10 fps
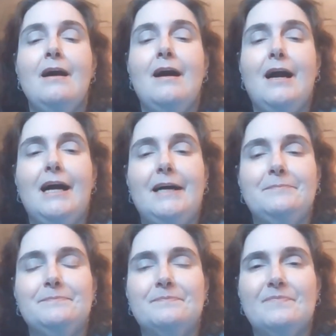
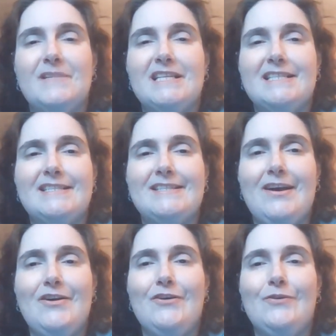Um,
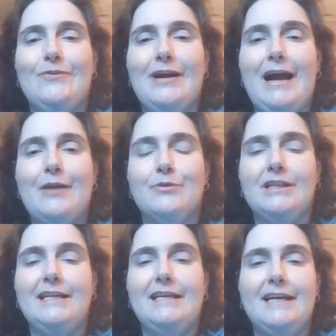so I
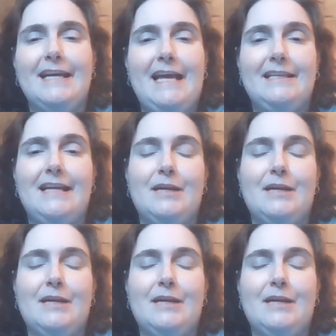really, again,